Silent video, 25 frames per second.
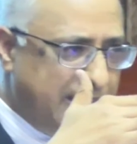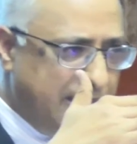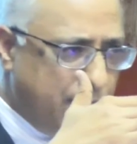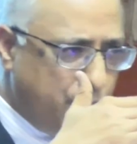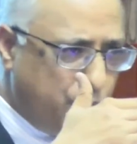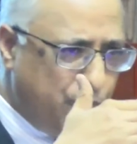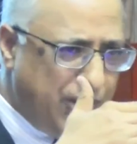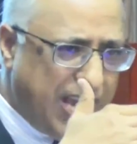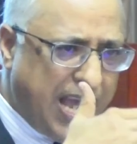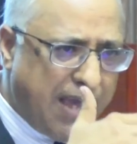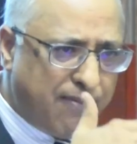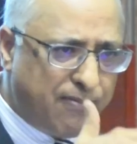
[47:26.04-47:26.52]

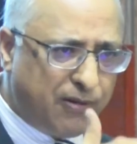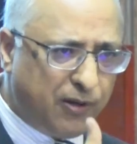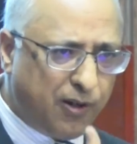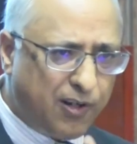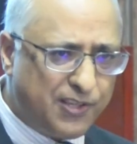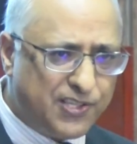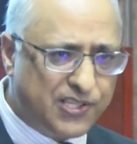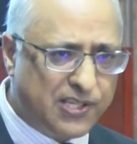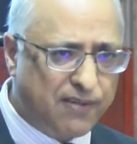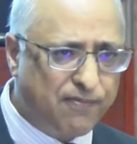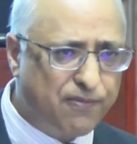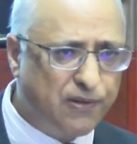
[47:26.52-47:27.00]
we have
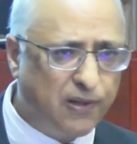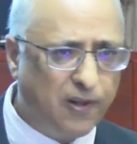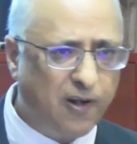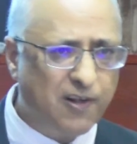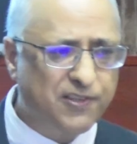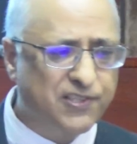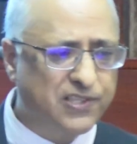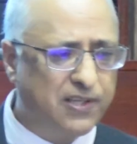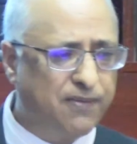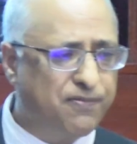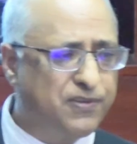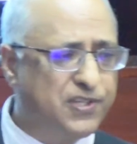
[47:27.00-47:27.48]
lots
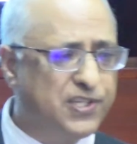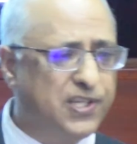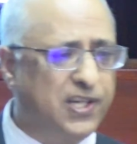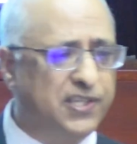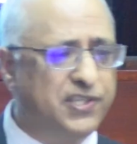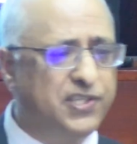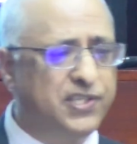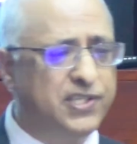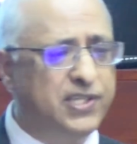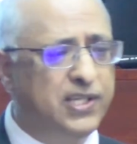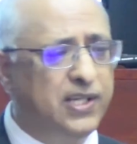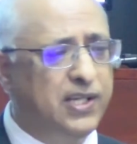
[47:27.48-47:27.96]
of
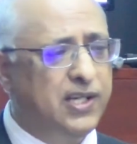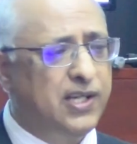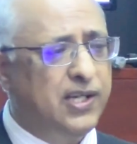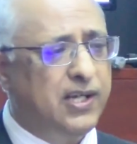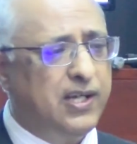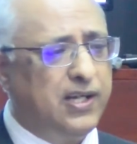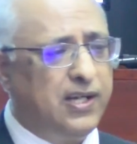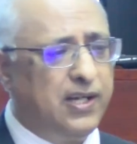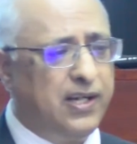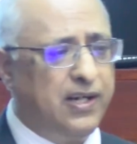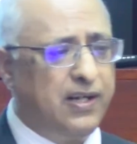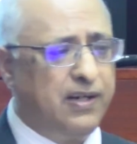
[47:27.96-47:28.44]
such
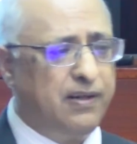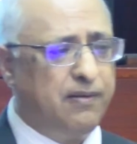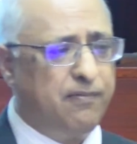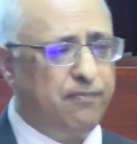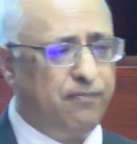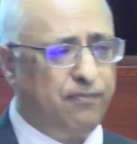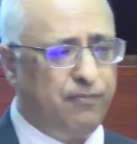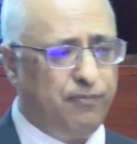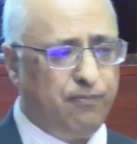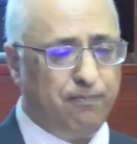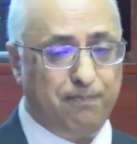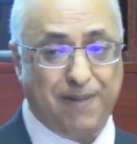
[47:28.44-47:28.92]

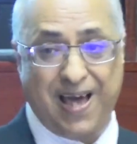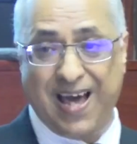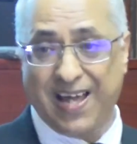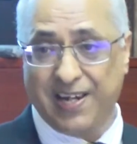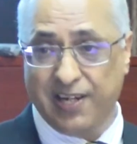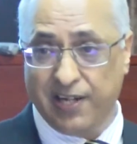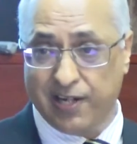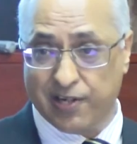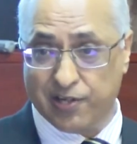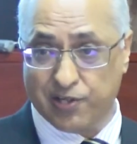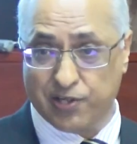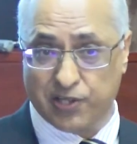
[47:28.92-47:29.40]

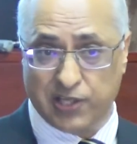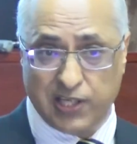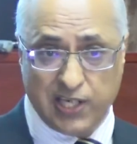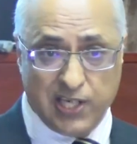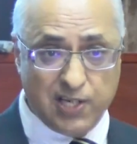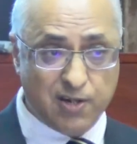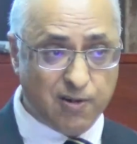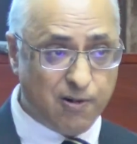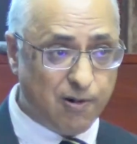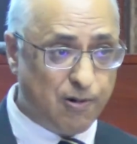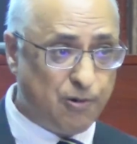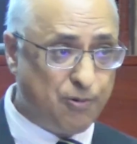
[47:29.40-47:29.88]
barriers
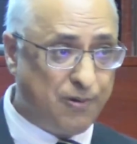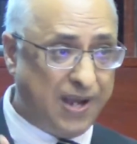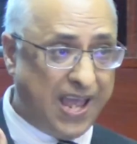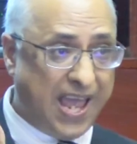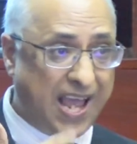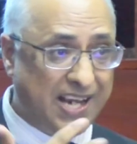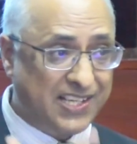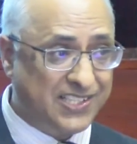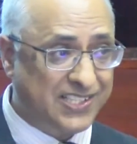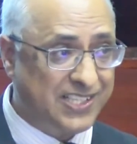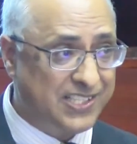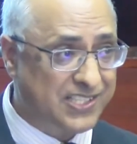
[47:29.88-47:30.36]
in order to
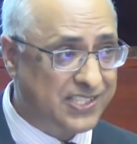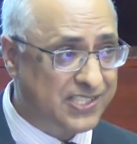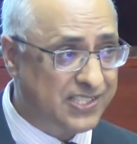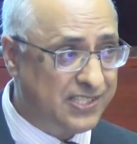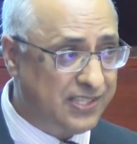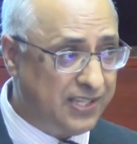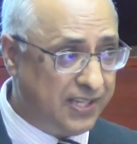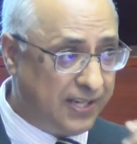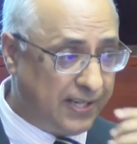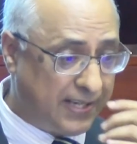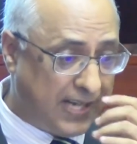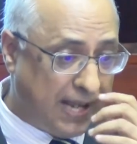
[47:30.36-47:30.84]

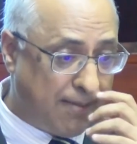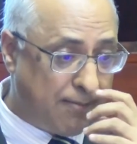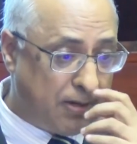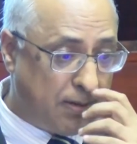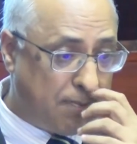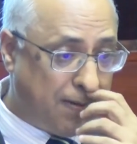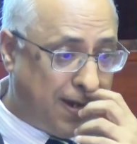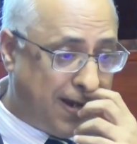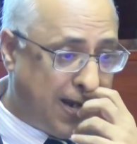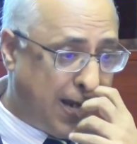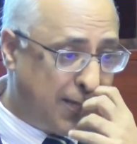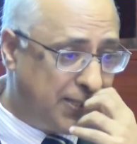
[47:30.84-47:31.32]
access
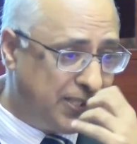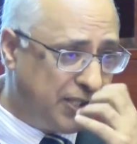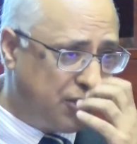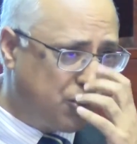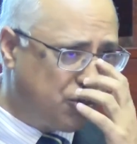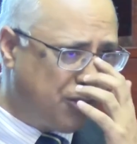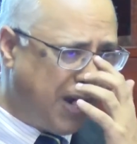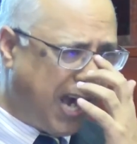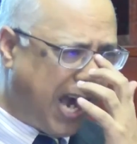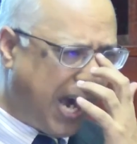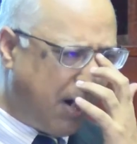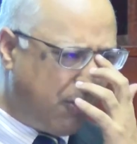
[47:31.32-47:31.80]
climate financing.
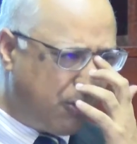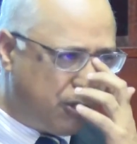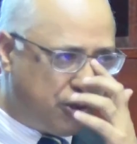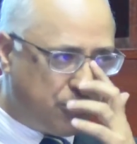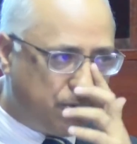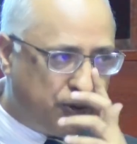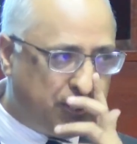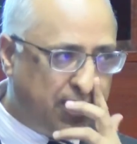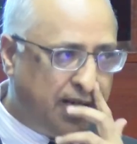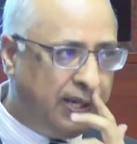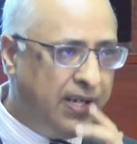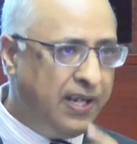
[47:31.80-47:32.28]
So how
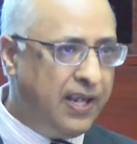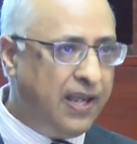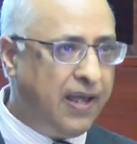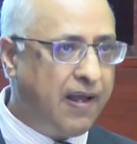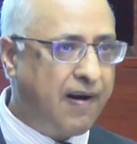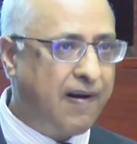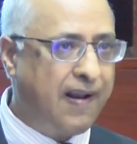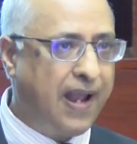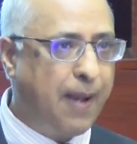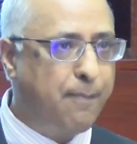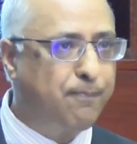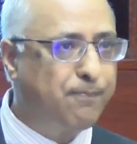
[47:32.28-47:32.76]
do we
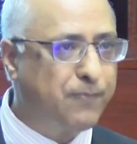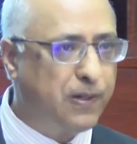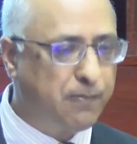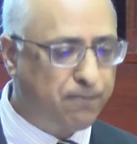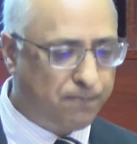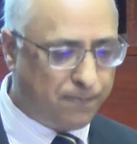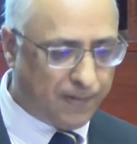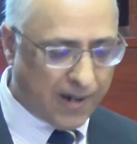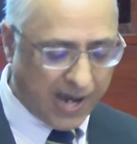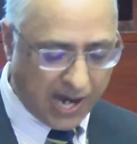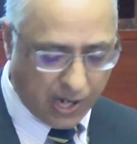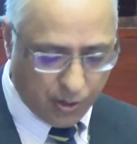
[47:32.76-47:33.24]
ramp
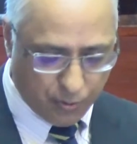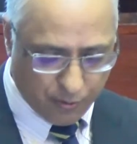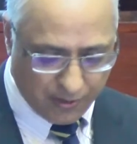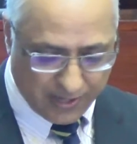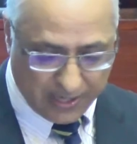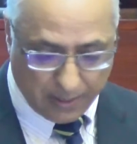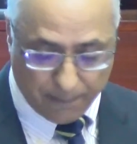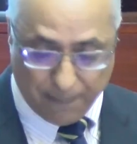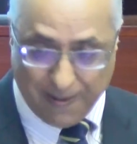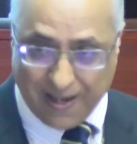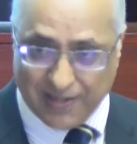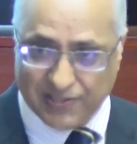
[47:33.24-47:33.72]
up our
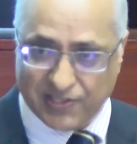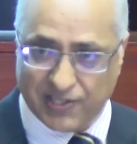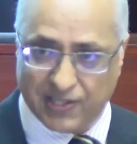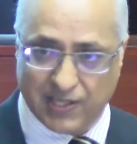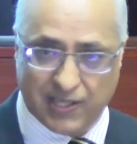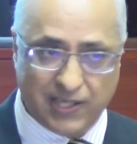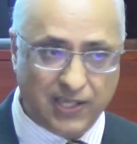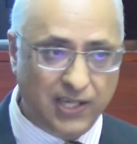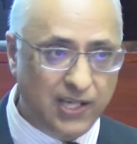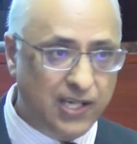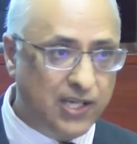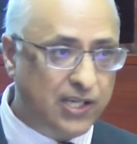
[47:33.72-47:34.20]

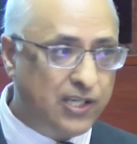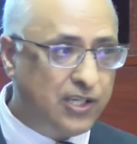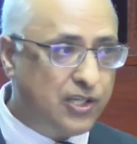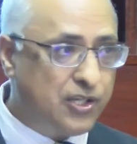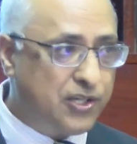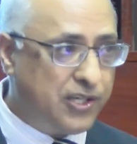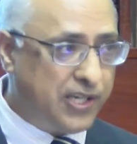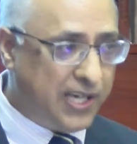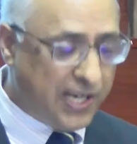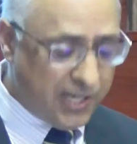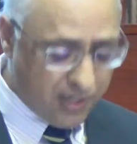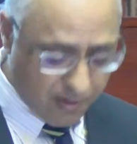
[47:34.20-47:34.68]
capacity
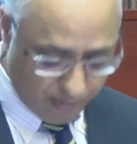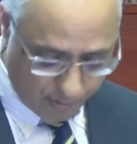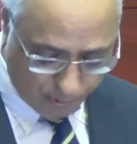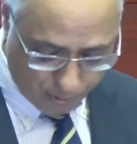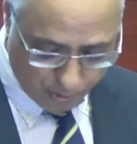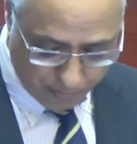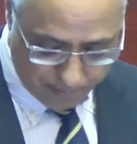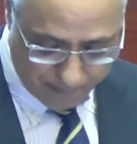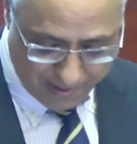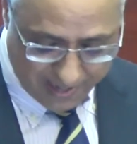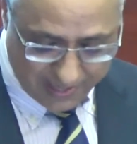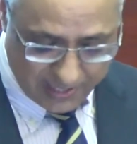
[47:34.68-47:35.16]
in order
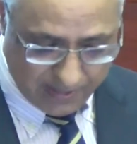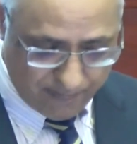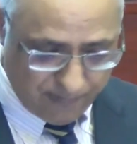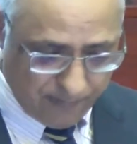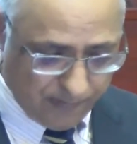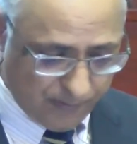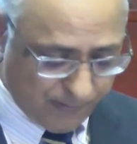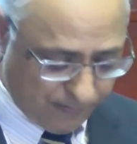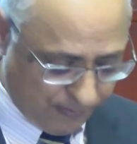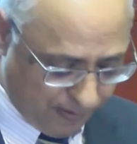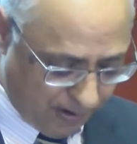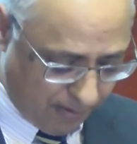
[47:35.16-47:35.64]
to
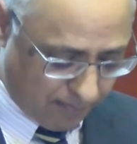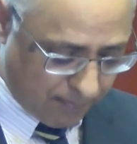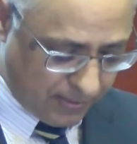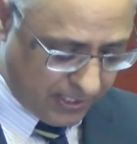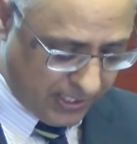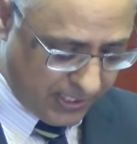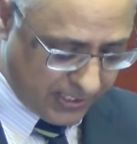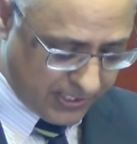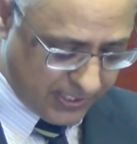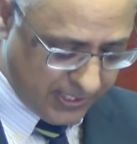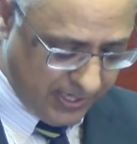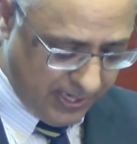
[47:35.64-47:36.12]
benefit from
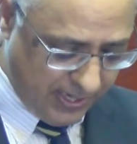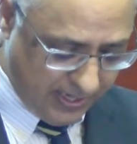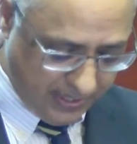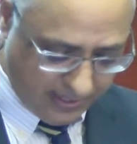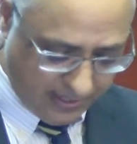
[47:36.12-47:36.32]
these?